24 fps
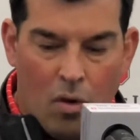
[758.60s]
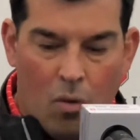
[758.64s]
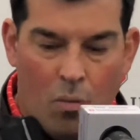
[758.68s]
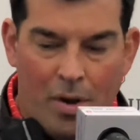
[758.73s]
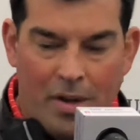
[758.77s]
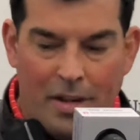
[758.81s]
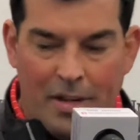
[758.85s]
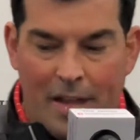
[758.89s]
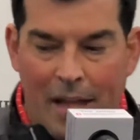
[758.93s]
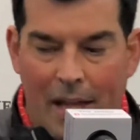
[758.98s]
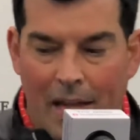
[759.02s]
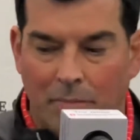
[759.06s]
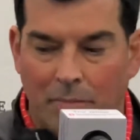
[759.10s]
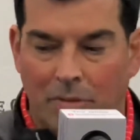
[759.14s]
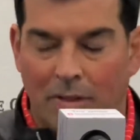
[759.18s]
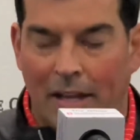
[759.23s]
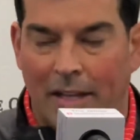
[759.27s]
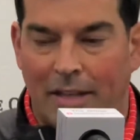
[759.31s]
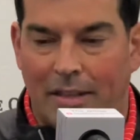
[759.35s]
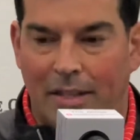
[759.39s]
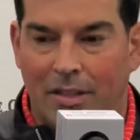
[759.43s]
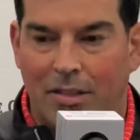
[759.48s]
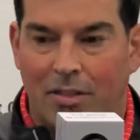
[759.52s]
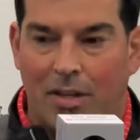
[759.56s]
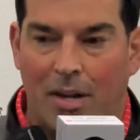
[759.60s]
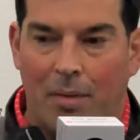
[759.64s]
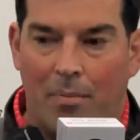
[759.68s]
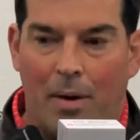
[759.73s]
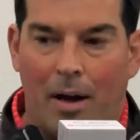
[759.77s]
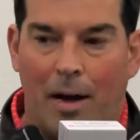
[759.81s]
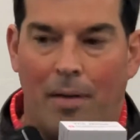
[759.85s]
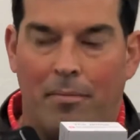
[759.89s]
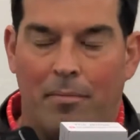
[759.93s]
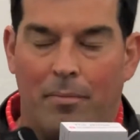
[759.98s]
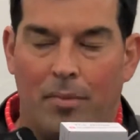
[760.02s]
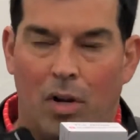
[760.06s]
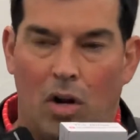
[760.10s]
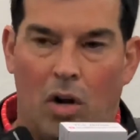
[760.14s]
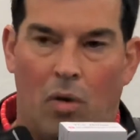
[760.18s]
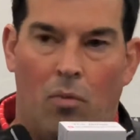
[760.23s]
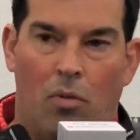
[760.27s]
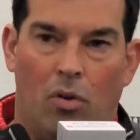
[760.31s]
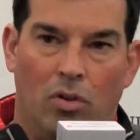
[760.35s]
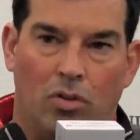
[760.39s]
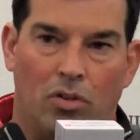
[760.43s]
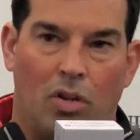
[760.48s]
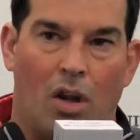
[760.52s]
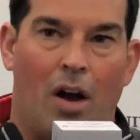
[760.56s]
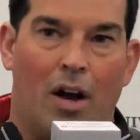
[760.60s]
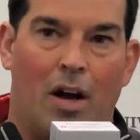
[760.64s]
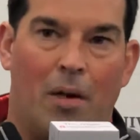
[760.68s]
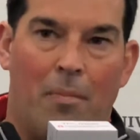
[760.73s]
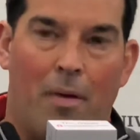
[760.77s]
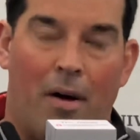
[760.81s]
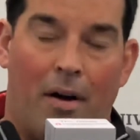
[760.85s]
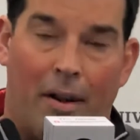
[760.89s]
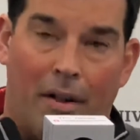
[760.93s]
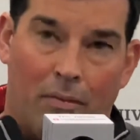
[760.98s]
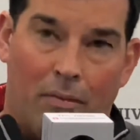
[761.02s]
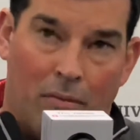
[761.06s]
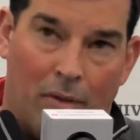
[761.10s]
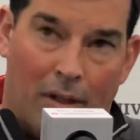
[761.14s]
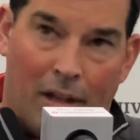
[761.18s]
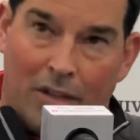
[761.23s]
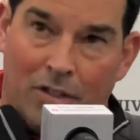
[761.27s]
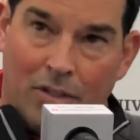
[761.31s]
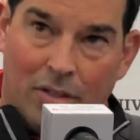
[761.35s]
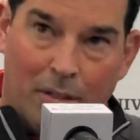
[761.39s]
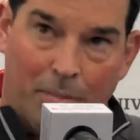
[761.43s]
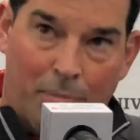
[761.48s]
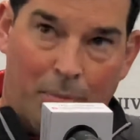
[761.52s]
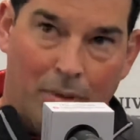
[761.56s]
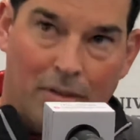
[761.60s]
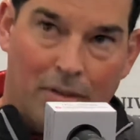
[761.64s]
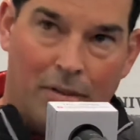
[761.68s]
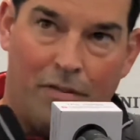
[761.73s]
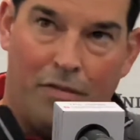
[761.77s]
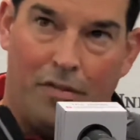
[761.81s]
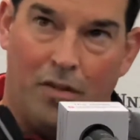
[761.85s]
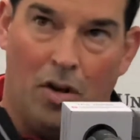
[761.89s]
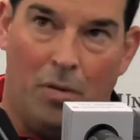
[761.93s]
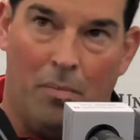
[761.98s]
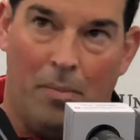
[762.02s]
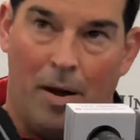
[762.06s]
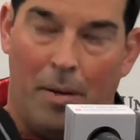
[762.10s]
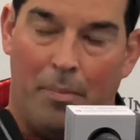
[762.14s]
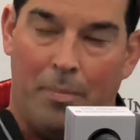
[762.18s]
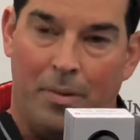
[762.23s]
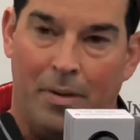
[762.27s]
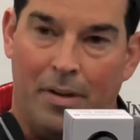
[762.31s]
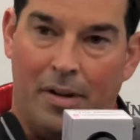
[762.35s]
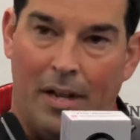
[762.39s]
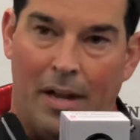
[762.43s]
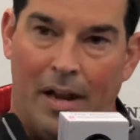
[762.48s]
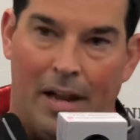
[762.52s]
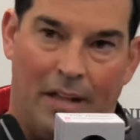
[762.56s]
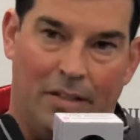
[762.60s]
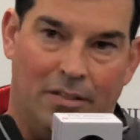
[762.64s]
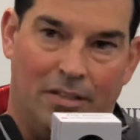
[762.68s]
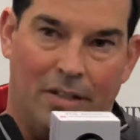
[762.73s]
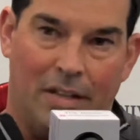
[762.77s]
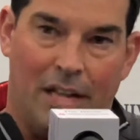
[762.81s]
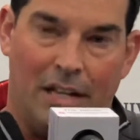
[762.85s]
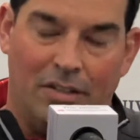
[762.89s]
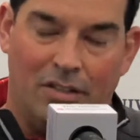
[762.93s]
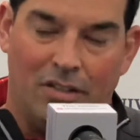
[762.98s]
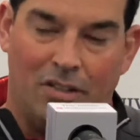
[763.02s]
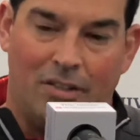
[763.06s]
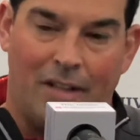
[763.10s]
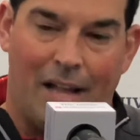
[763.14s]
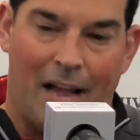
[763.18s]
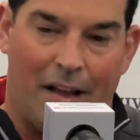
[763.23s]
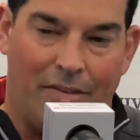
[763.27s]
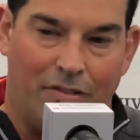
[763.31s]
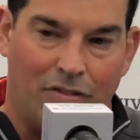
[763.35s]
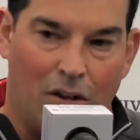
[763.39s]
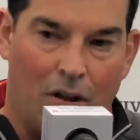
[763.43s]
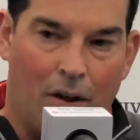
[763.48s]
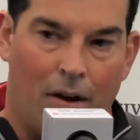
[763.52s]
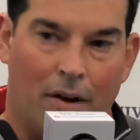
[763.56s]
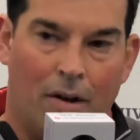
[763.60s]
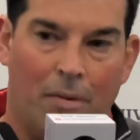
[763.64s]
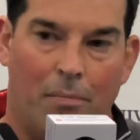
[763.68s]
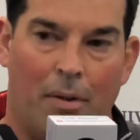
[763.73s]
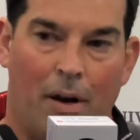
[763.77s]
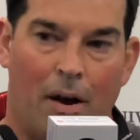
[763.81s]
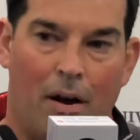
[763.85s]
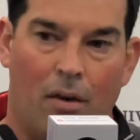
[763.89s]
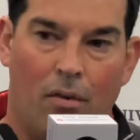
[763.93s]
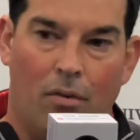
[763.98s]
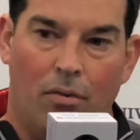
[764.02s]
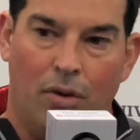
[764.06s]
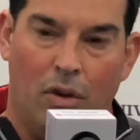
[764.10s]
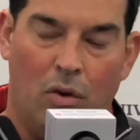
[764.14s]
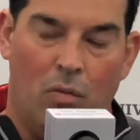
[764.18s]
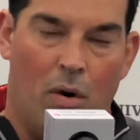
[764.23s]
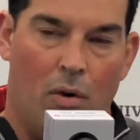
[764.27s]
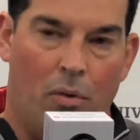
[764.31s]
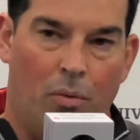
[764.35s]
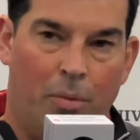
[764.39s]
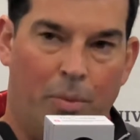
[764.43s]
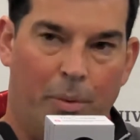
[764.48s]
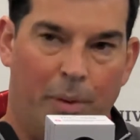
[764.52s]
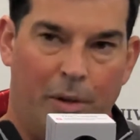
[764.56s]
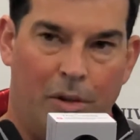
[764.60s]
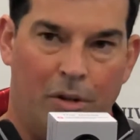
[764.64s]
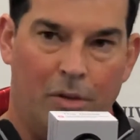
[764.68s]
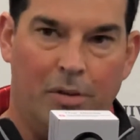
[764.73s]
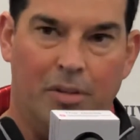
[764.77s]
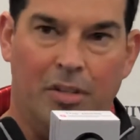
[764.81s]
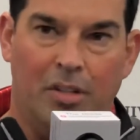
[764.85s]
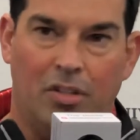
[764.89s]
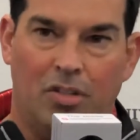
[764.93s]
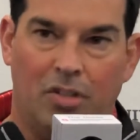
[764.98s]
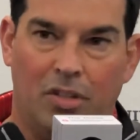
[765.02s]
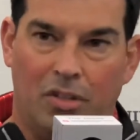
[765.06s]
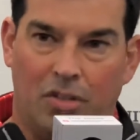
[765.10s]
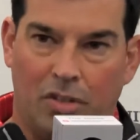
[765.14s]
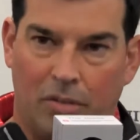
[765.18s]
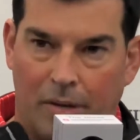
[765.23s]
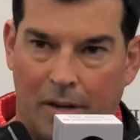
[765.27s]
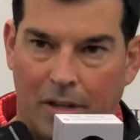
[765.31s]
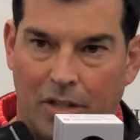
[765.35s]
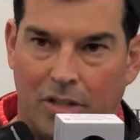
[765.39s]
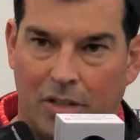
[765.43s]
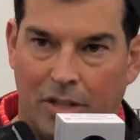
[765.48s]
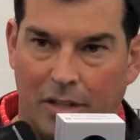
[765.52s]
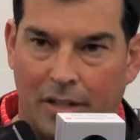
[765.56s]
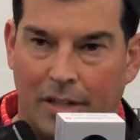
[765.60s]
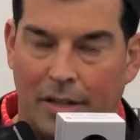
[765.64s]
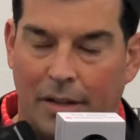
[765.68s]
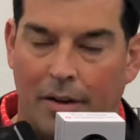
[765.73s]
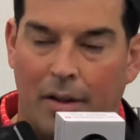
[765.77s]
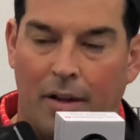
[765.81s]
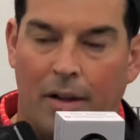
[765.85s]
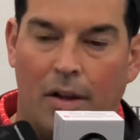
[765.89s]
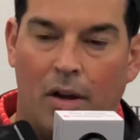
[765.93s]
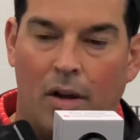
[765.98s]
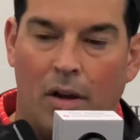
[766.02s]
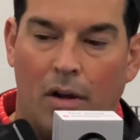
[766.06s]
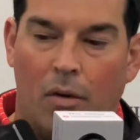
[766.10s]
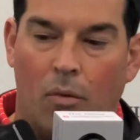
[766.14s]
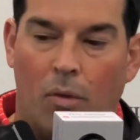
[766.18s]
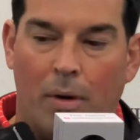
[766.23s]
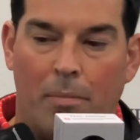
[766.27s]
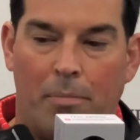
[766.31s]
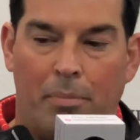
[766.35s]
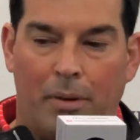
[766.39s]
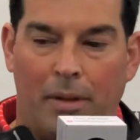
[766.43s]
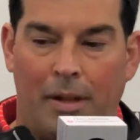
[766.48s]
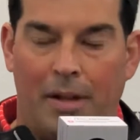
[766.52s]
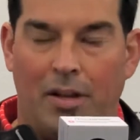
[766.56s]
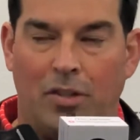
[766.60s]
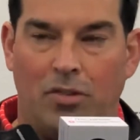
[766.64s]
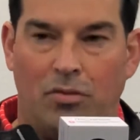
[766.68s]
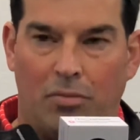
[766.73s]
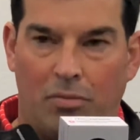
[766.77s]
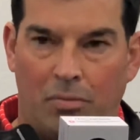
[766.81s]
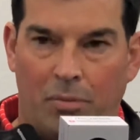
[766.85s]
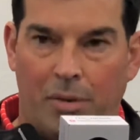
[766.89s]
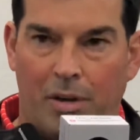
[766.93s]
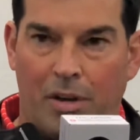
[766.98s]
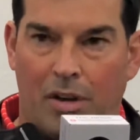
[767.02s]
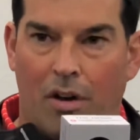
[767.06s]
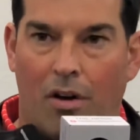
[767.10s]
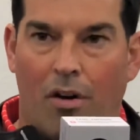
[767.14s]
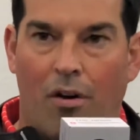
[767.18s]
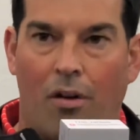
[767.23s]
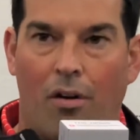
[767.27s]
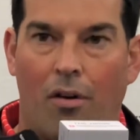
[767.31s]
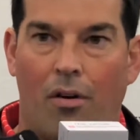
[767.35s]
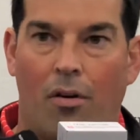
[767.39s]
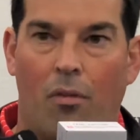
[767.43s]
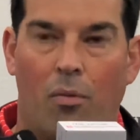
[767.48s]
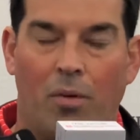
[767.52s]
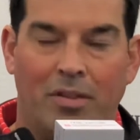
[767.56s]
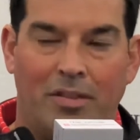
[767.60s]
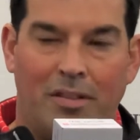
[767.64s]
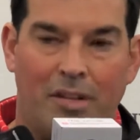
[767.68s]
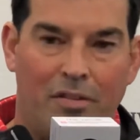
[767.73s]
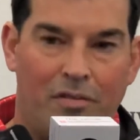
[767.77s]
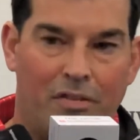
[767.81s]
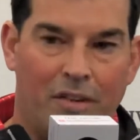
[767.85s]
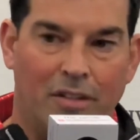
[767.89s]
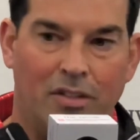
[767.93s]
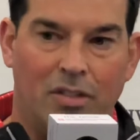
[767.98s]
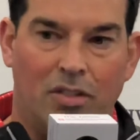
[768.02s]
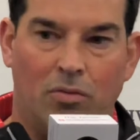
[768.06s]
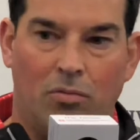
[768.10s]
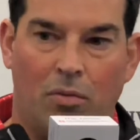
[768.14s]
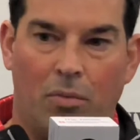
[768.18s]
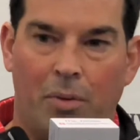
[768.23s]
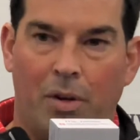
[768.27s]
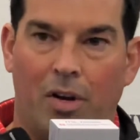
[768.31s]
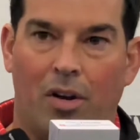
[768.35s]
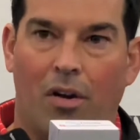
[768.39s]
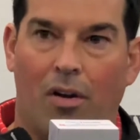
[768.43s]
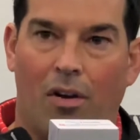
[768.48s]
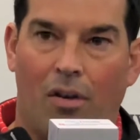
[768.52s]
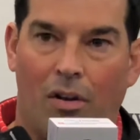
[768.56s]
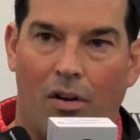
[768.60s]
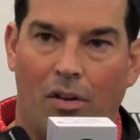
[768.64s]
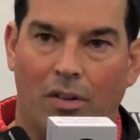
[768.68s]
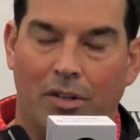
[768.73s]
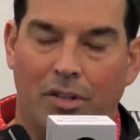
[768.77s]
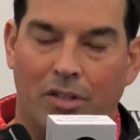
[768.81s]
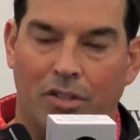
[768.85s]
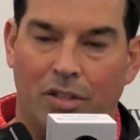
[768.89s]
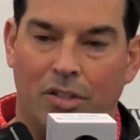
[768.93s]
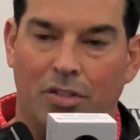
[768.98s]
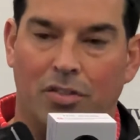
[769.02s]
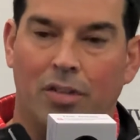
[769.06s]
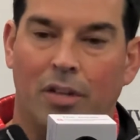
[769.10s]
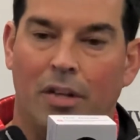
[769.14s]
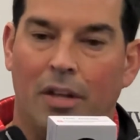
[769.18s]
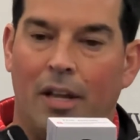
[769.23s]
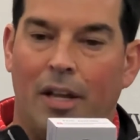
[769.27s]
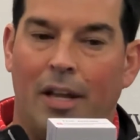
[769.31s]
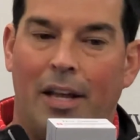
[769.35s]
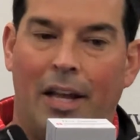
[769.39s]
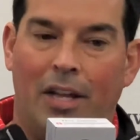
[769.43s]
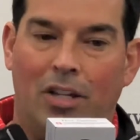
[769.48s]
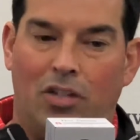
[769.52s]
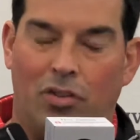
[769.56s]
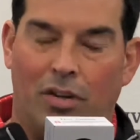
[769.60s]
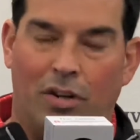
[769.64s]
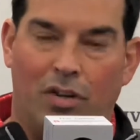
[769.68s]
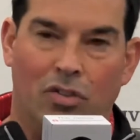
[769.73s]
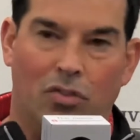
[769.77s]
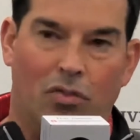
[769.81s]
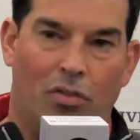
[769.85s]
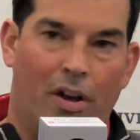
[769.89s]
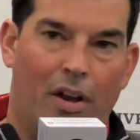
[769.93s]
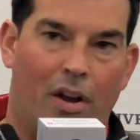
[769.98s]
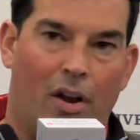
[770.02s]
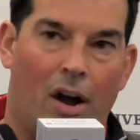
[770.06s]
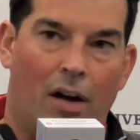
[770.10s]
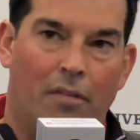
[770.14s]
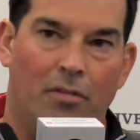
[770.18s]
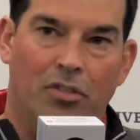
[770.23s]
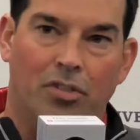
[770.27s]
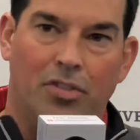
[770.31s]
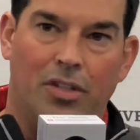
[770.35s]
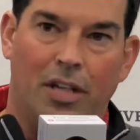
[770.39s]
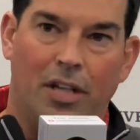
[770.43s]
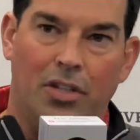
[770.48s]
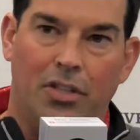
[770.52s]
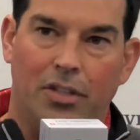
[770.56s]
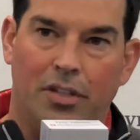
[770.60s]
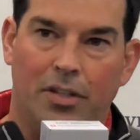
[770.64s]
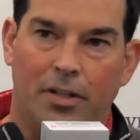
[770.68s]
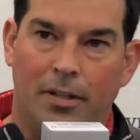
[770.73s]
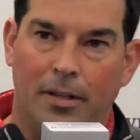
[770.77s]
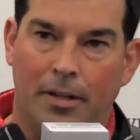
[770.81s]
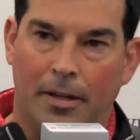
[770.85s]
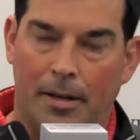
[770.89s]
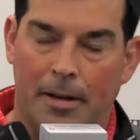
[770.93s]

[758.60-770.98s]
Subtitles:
When games like this come up, you know, we'll talk about it. We'll actually put the film up and as a staff talk about, you know, what would we do in this situation and what plays would we call, what defenses would we call. And just, it triggers great conversation.